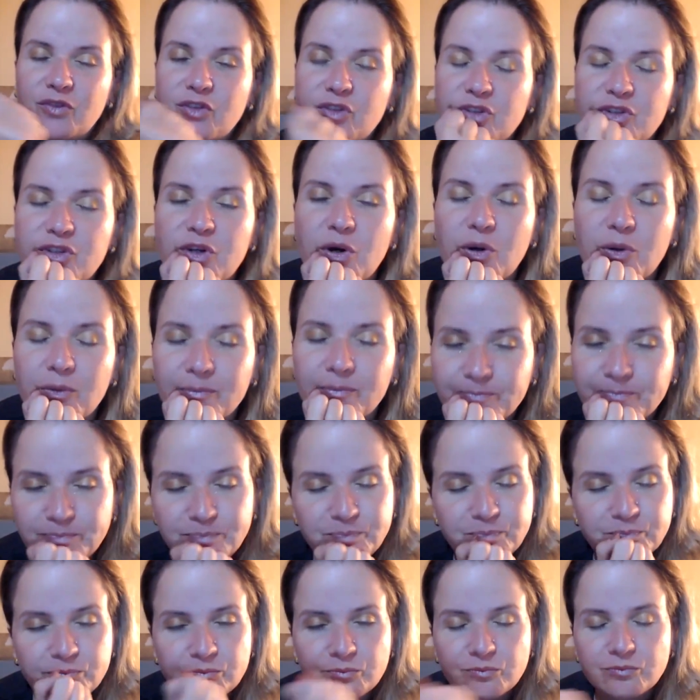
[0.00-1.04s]
So
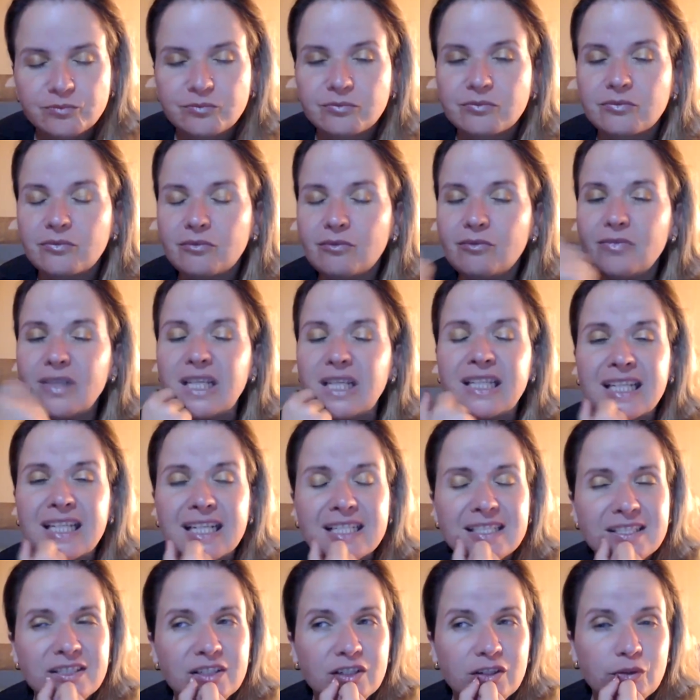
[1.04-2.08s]

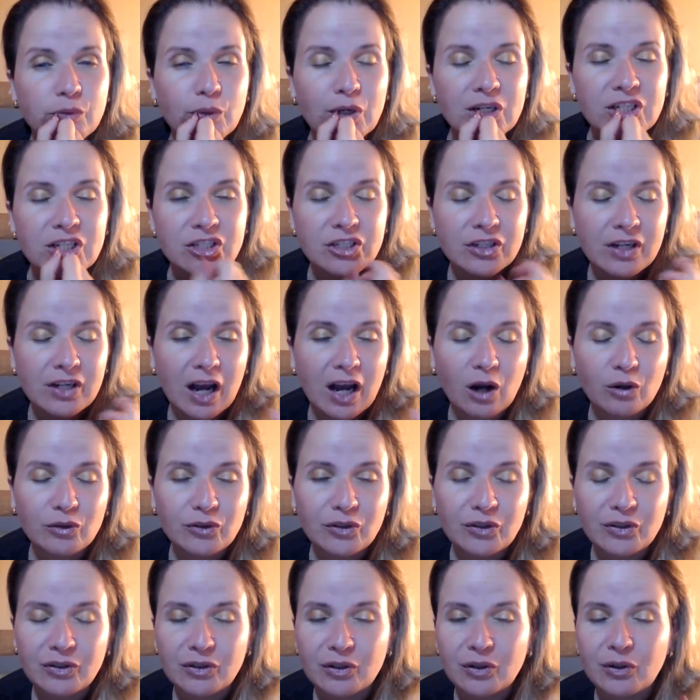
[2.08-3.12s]
that's the question. How
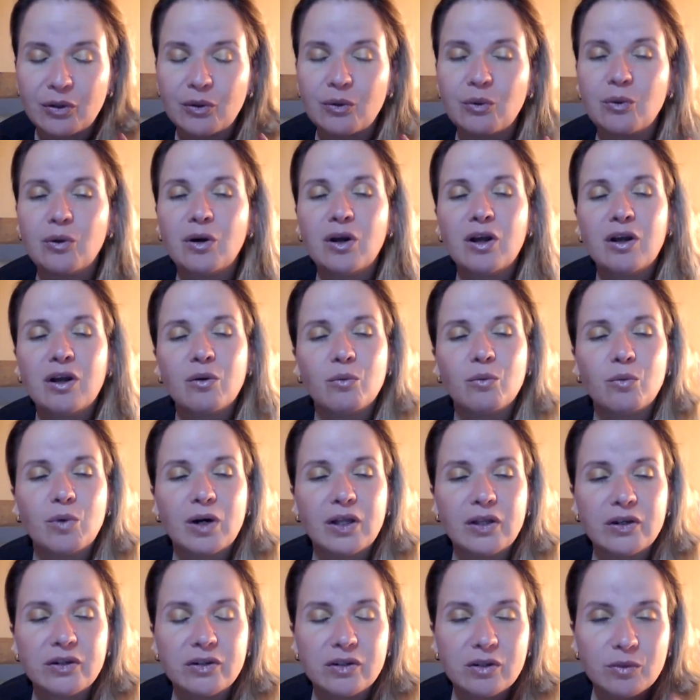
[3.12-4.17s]
do you know
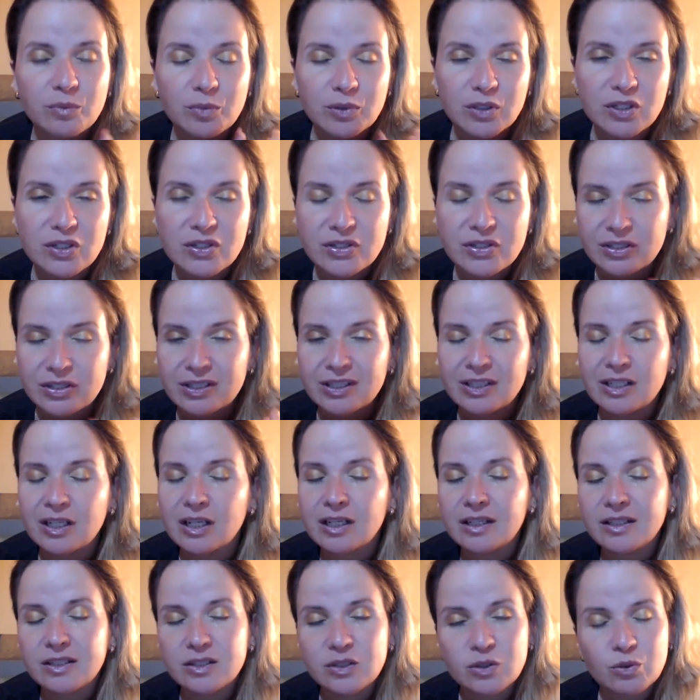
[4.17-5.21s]
whether a person
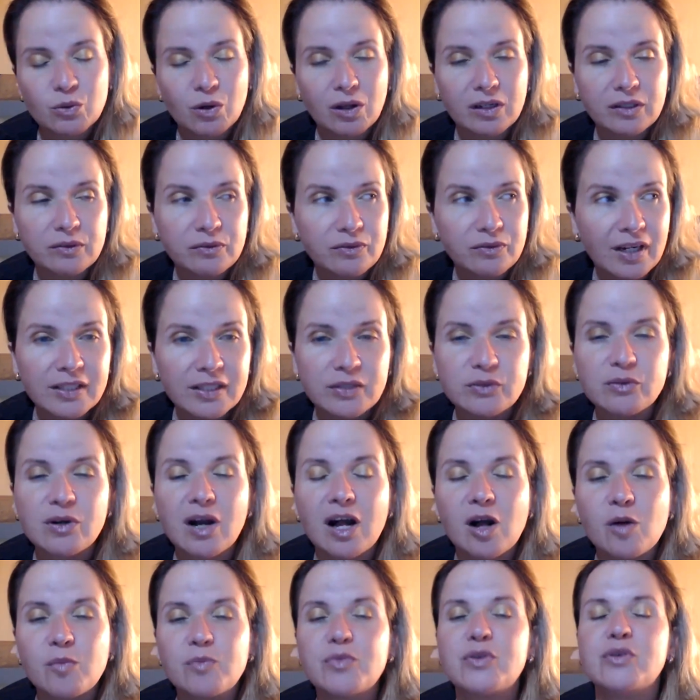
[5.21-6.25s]
is qualified to
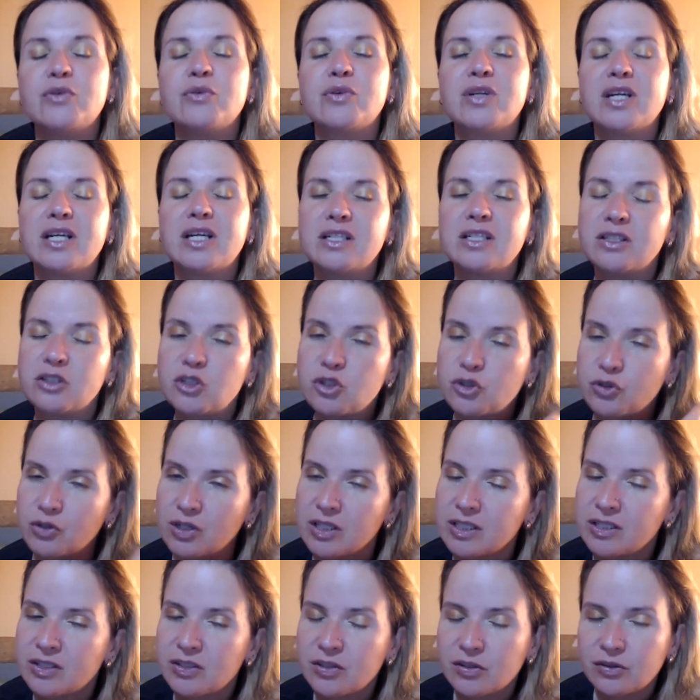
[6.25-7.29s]
help you? You can
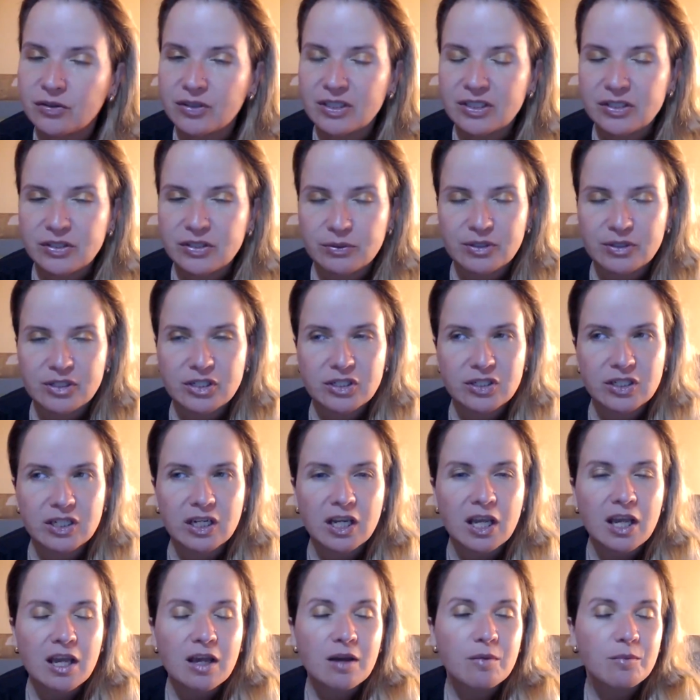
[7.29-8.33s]
trust your
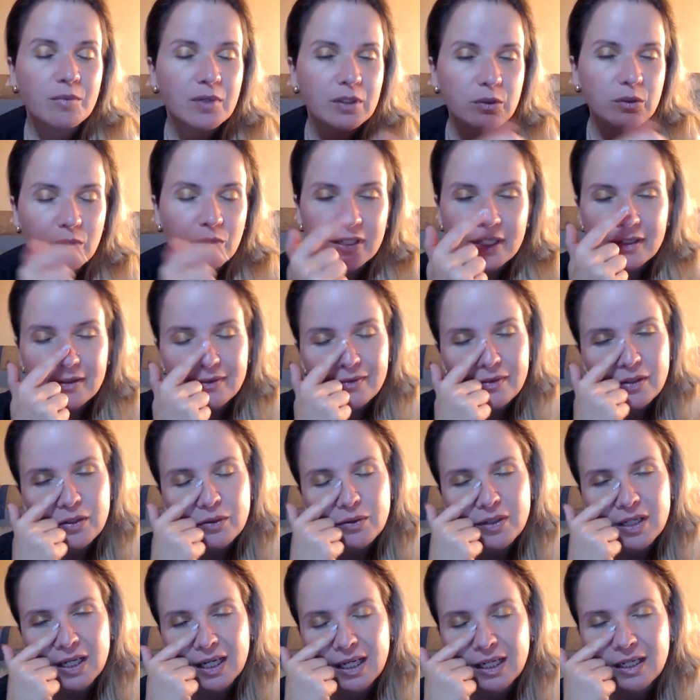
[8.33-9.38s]
intuition, but what if
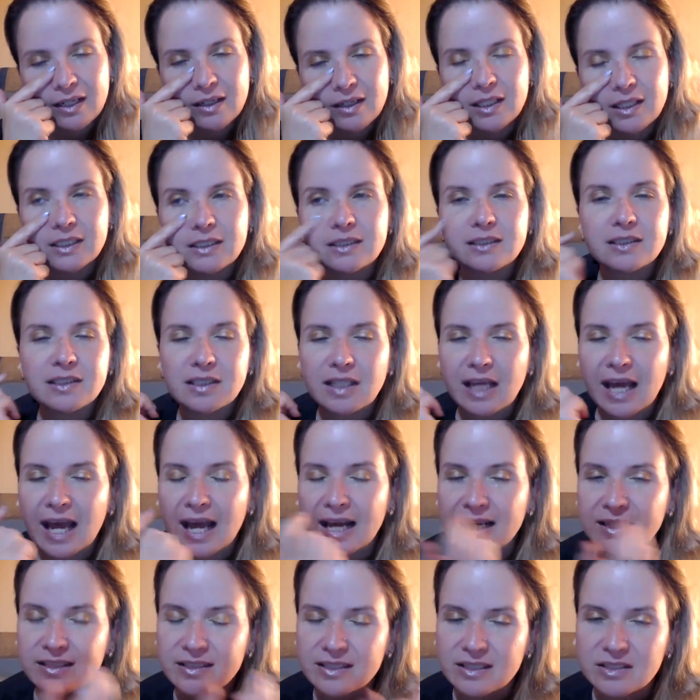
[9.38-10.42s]
you cannot
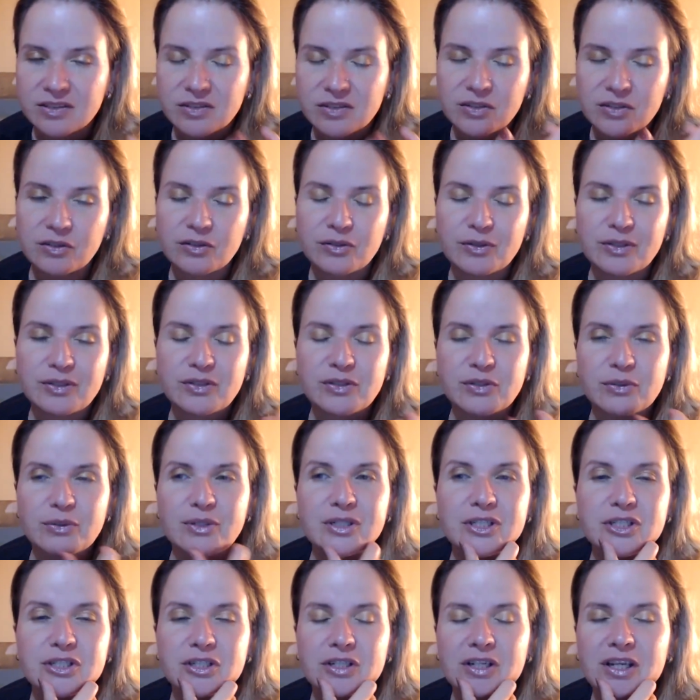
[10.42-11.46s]
access your
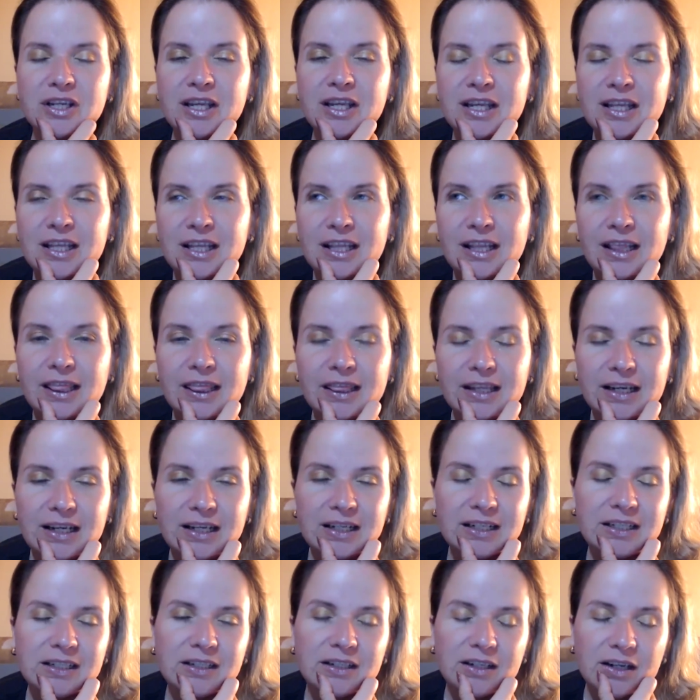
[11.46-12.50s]
intuition?
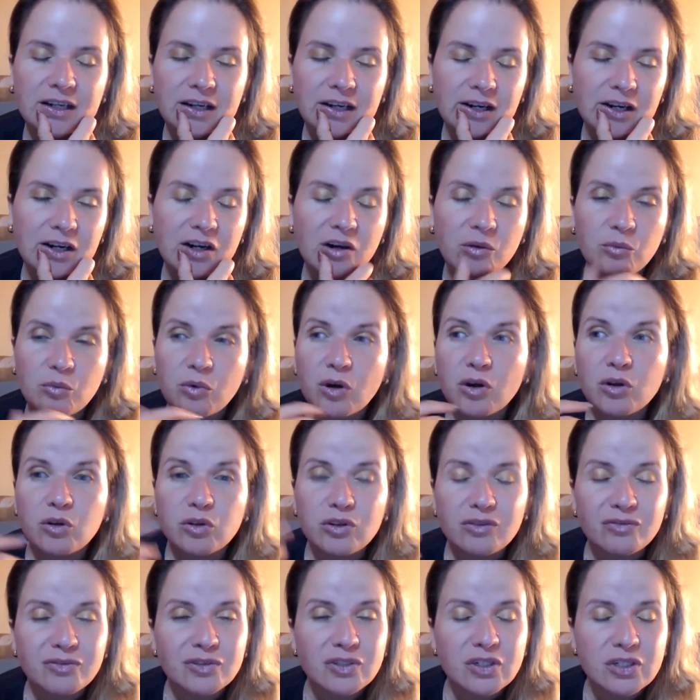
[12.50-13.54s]
Then a
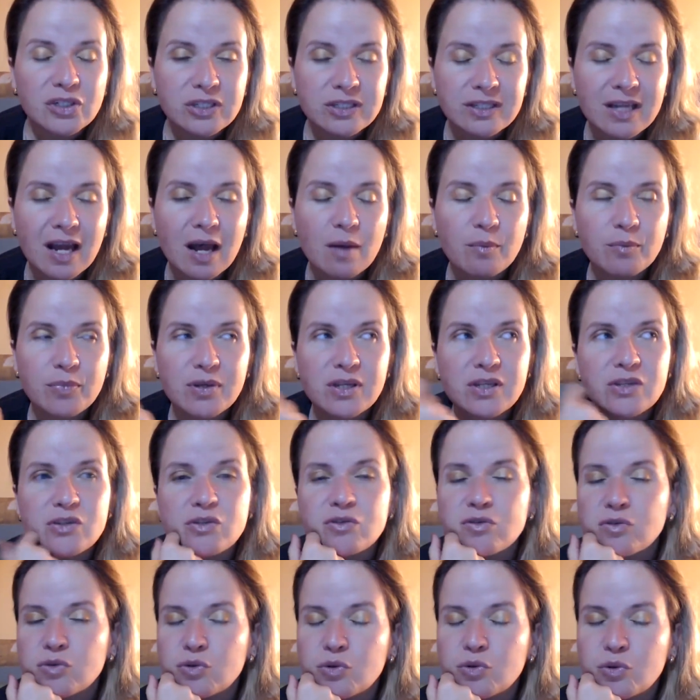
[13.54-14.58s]
good first step
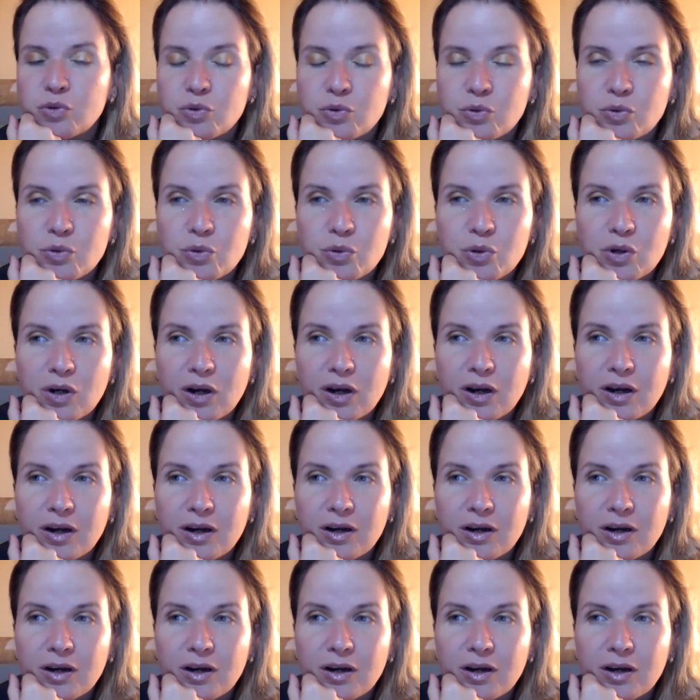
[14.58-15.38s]
is to